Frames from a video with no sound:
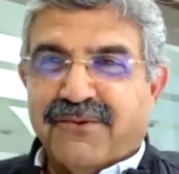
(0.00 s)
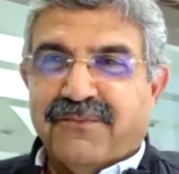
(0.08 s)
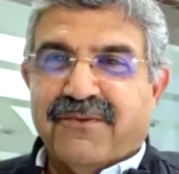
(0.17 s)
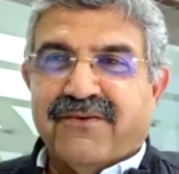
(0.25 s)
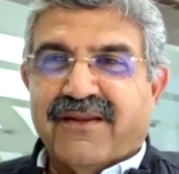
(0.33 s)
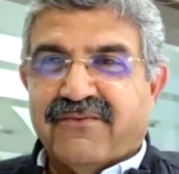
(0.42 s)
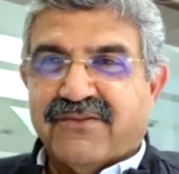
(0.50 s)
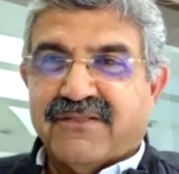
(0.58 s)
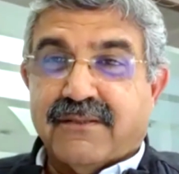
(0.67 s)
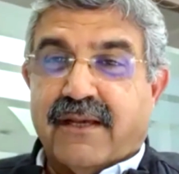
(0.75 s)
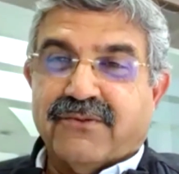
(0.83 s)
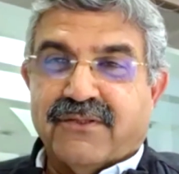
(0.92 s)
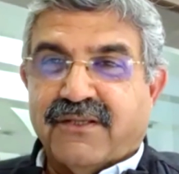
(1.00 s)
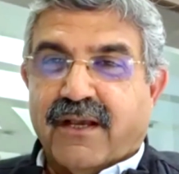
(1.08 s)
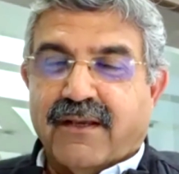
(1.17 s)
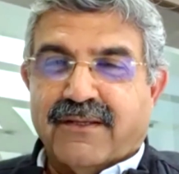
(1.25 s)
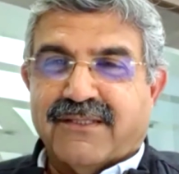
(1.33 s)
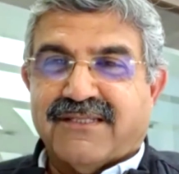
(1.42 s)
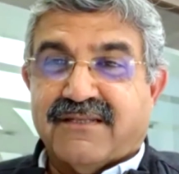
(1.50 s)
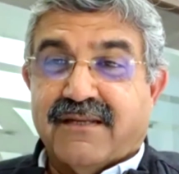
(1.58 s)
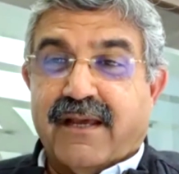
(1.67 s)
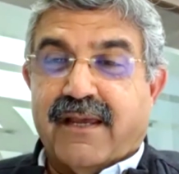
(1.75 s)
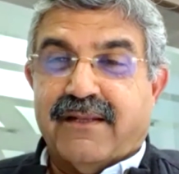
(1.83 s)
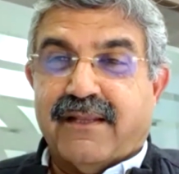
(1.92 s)
to me when I was the youngest
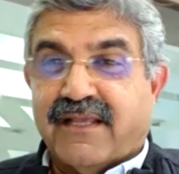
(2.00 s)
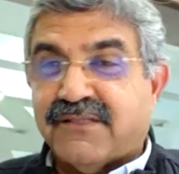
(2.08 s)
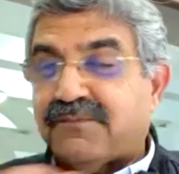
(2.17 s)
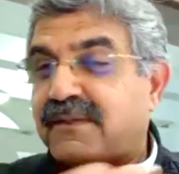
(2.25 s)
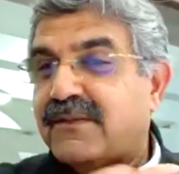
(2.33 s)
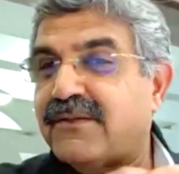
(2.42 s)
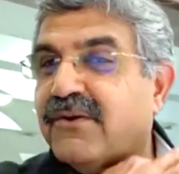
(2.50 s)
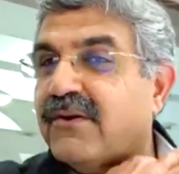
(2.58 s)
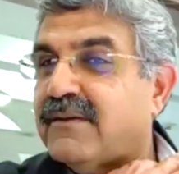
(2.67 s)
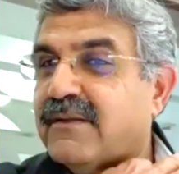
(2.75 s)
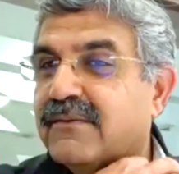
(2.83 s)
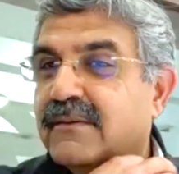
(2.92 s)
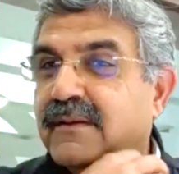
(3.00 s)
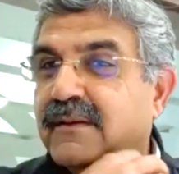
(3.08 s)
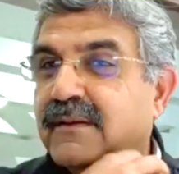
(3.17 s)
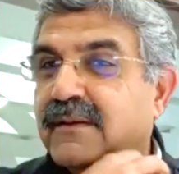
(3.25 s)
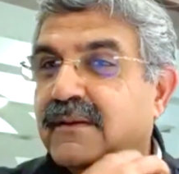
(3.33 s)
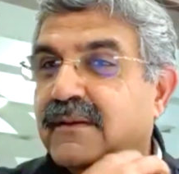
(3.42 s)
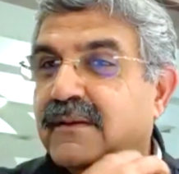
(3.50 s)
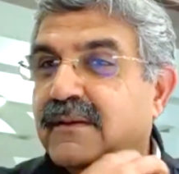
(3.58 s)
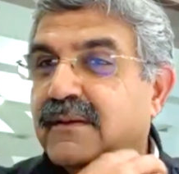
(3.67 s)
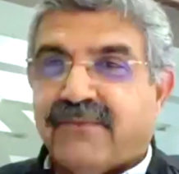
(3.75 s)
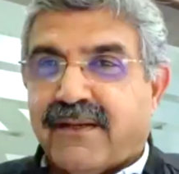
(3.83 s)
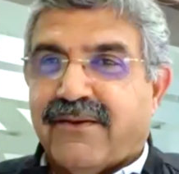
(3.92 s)
guy as per the doctor in
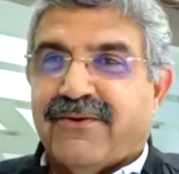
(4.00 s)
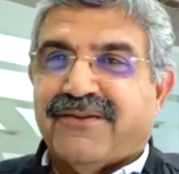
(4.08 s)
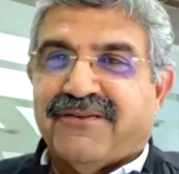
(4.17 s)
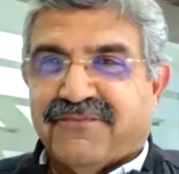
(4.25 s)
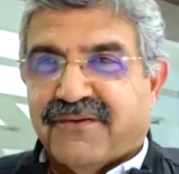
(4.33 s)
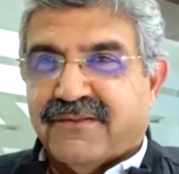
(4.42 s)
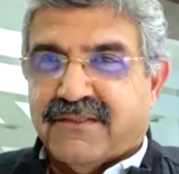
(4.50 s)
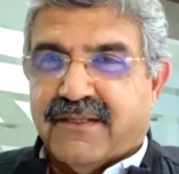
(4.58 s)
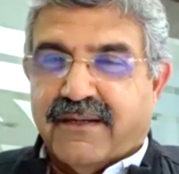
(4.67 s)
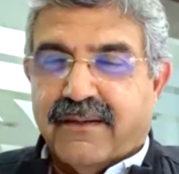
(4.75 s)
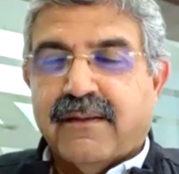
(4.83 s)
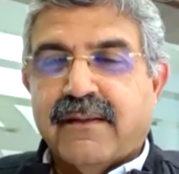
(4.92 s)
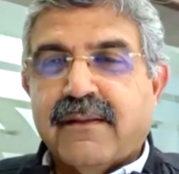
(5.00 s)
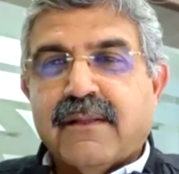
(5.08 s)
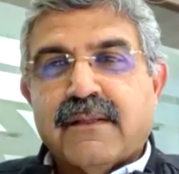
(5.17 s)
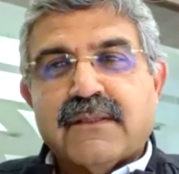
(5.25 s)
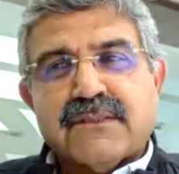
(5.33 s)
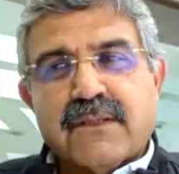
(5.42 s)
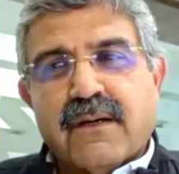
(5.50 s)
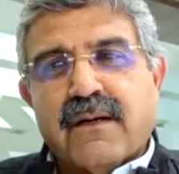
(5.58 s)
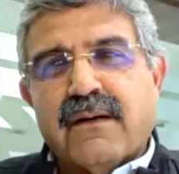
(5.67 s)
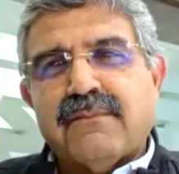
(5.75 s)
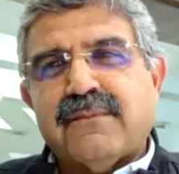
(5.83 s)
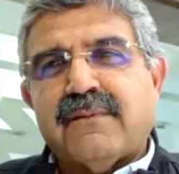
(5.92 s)
97 when I got the first stent.
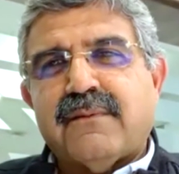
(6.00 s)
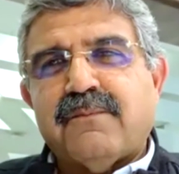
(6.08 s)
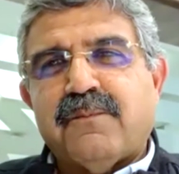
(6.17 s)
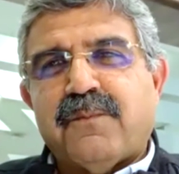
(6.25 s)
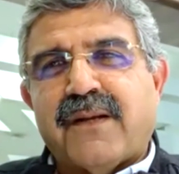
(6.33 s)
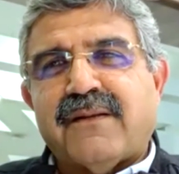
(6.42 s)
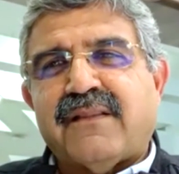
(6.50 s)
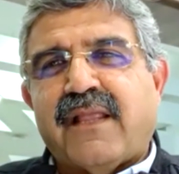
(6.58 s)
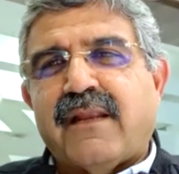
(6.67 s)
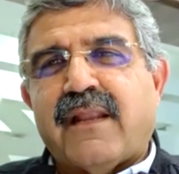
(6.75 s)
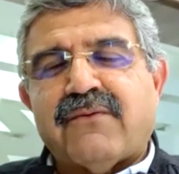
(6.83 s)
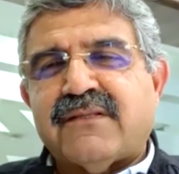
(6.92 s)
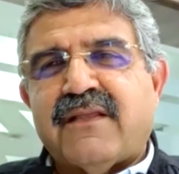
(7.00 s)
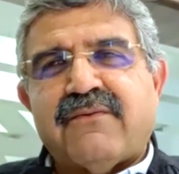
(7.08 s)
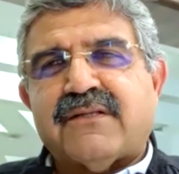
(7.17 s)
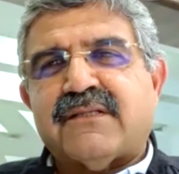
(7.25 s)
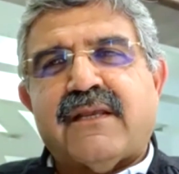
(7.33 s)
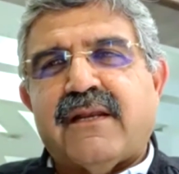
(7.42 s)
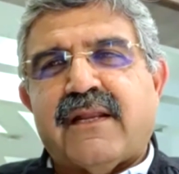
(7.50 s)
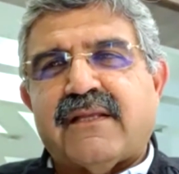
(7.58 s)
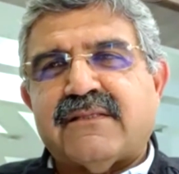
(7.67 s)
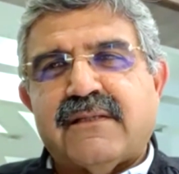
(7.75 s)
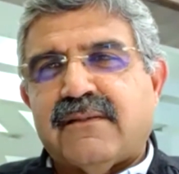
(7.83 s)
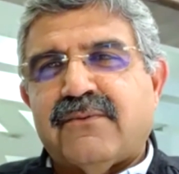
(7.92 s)
So, but then I was never scared.
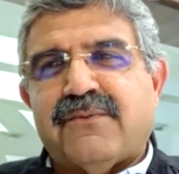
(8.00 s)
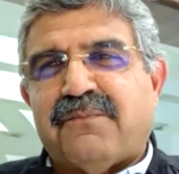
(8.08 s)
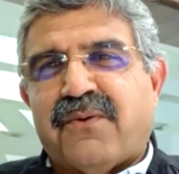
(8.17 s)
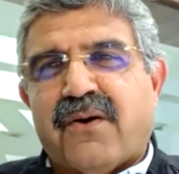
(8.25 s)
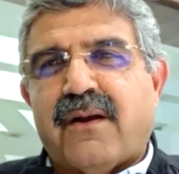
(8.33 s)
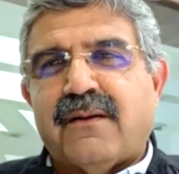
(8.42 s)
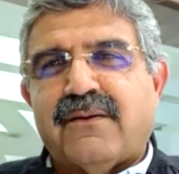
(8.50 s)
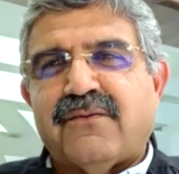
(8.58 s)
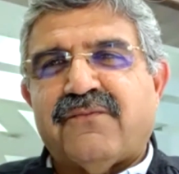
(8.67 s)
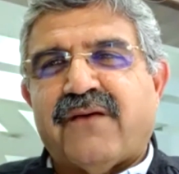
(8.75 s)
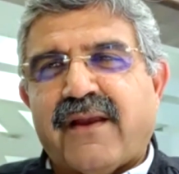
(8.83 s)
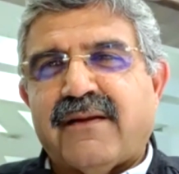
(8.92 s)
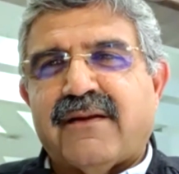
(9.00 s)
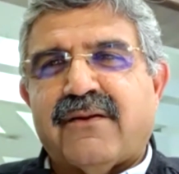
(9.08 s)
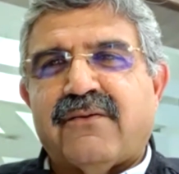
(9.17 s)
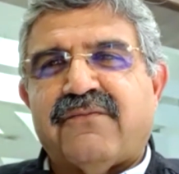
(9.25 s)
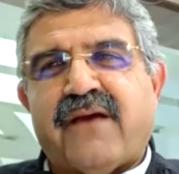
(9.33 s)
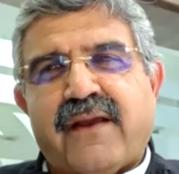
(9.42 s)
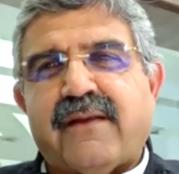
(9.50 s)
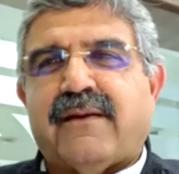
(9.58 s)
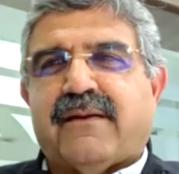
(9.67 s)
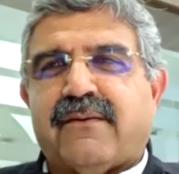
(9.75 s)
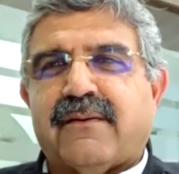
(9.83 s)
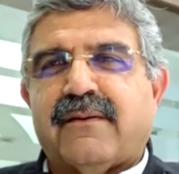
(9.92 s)
I said, you were born to fight it out, fight
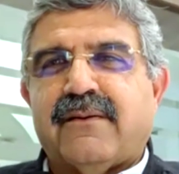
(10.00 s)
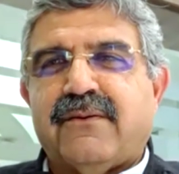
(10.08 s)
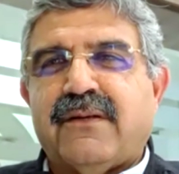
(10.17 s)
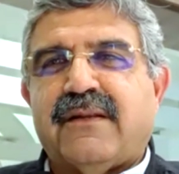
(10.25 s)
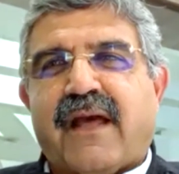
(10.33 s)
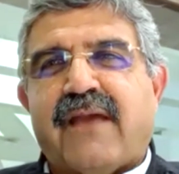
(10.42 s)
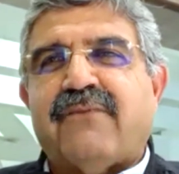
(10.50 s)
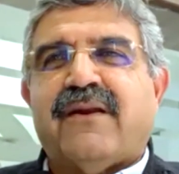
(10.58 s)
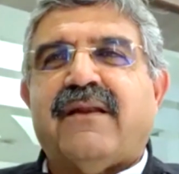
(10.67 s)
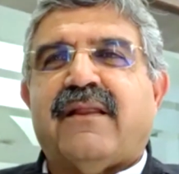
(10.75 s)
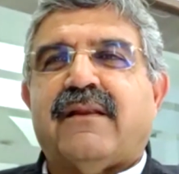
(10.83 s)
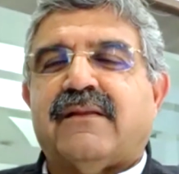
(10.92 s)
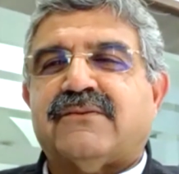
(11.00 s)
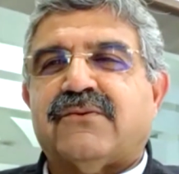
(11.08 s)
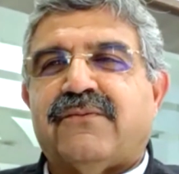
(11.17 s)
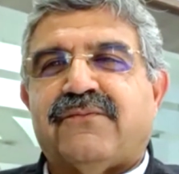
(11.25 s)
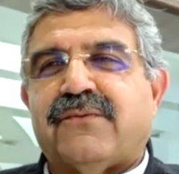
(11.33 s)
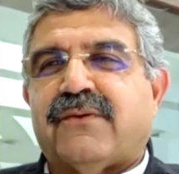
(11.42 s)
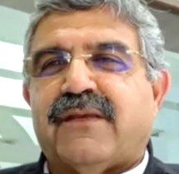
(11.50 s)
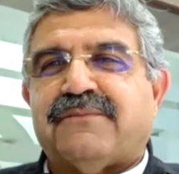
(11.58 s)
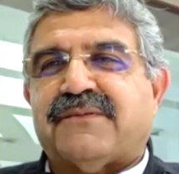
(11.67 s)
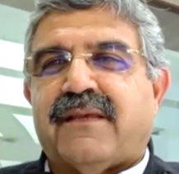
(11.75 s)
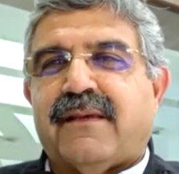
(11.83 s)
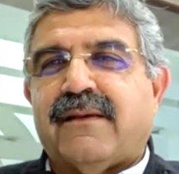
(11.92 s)
it out. You'll die one day, na? So if you
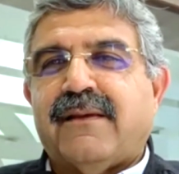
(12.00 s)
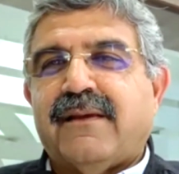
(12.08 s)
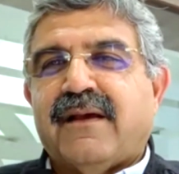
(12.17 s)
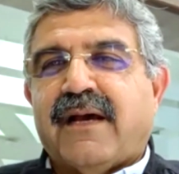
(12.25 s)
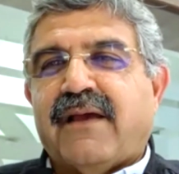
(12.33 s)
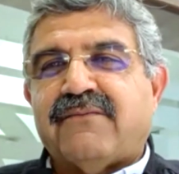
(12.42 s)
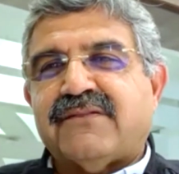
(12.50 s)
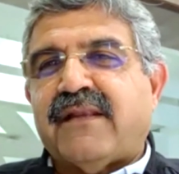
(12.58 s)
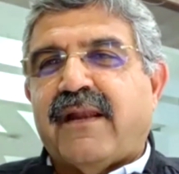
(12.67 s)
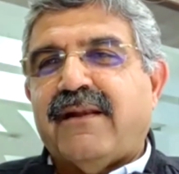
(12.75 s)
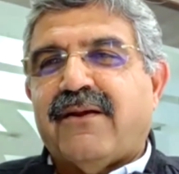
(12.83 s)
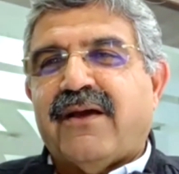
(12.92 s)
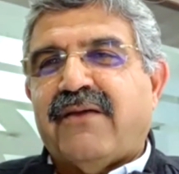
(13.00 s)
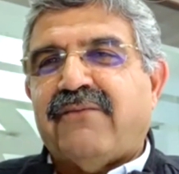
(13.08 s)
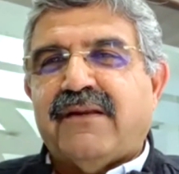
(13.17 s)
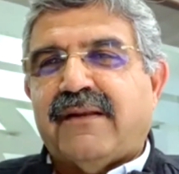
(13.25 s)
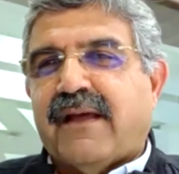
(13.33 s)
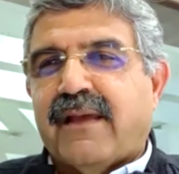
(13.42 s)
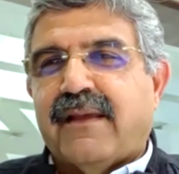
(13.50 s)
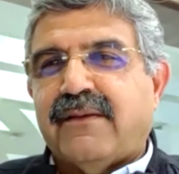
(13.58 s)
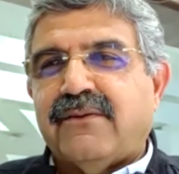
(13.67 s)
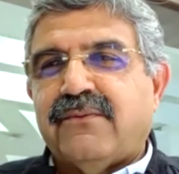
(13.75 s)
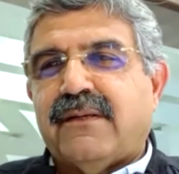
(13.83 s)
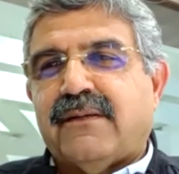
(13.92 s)
keep saying, I have stent now, I will die,
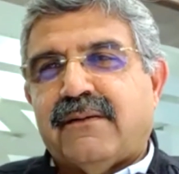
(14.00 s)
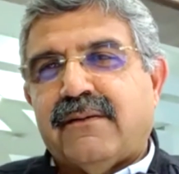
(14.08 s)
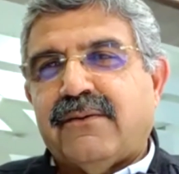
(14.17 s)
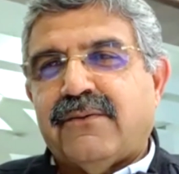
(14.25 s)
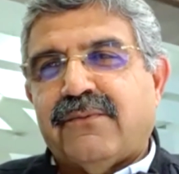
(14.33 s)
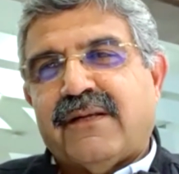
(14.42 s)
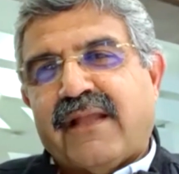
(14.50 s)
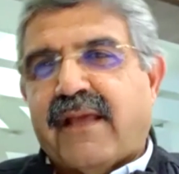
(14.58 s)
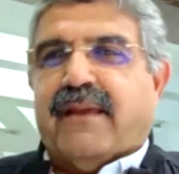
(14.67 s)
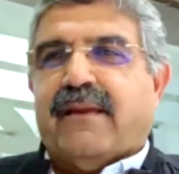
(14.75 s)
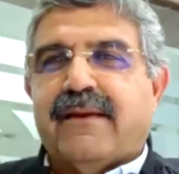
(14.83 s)
you will die.